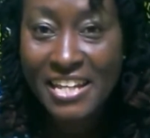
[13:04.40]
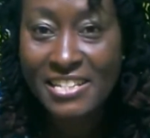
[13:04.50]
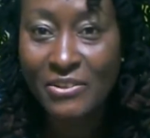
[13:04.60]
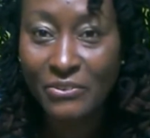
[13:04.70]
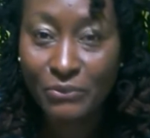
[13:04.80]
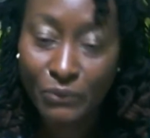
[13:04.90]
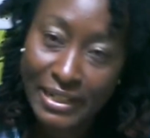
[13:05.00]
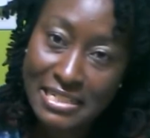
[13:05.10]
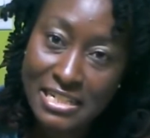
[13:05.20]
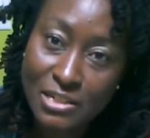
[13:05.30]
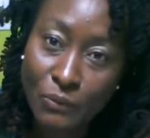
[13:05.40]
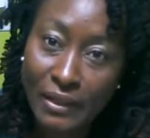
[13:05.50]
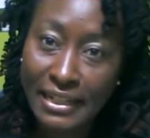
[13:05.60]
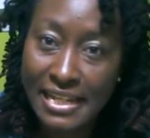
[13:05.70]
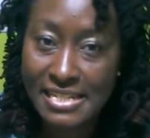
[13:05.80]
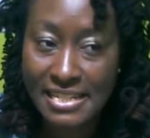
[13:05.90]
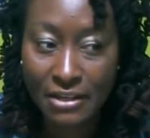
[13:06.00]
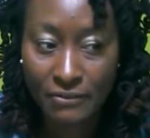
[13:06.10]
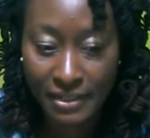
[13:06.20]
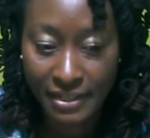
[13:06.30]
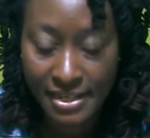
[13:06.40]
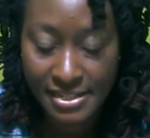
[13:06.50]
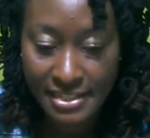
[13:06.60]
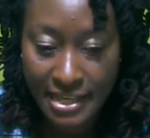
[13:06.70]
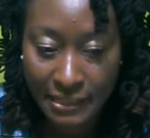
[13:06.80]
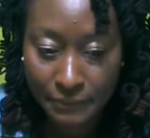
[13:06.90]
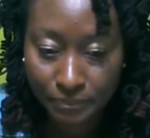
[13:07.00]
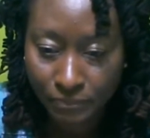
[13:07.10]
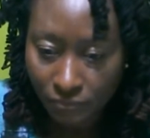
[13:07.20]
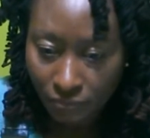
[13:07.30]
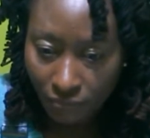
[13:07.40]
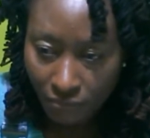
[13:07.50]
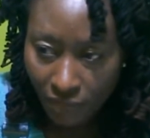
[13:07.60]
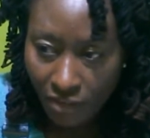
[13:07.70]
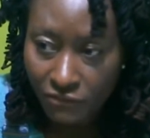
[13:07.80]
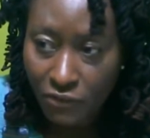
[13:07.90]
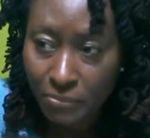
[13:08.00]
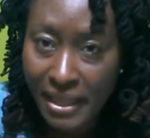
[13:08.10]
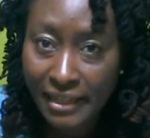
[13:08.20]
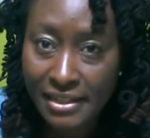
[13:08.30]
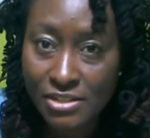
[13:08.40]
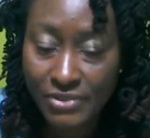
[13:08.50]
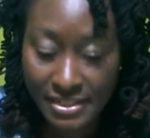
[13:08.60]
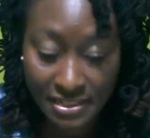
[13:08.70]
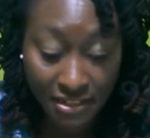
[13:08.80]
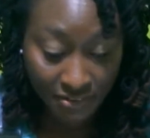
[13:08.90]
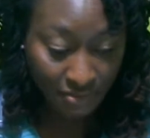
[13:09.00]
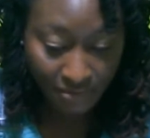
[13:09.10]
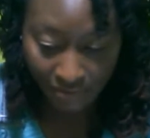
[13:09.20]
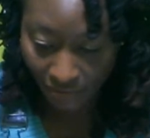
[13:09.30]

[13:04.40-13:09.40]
So while teaching one lesson, I realized that for Black History, the